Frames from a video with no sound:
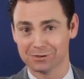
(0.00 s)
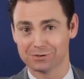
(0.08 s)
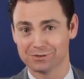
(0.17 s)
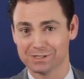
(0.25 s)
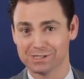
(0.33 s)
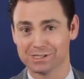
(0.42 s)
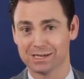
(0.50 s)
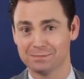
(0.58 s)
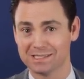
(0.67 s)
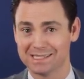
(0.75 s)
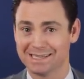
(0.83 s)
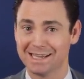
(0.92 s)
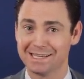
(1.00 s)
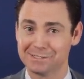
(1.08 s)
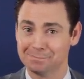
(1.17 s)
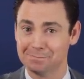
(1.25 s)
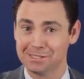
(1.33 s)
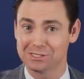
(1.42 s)
So this is gonna be
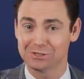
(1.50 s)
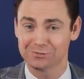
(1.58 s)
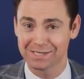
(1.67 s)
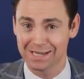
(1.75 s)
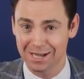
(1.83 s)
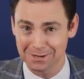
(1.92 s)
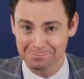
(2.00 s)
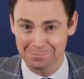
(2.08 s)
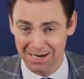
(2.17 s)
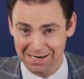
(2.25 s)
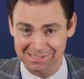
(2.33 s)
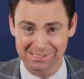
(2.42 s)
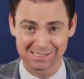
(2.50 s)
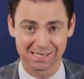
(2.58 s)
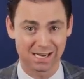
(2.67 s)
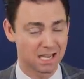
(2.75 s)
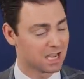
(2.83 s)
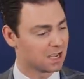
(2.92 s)
today's mystery
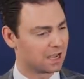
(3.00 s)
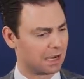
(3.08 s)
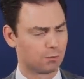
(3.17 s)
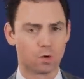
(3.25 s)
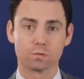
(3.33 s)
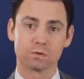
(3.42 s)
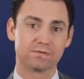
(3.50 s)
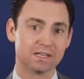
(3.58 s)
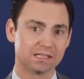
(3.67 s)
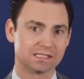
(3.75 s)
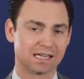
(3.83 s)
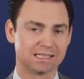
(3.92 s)
unboxing. I won't reveal his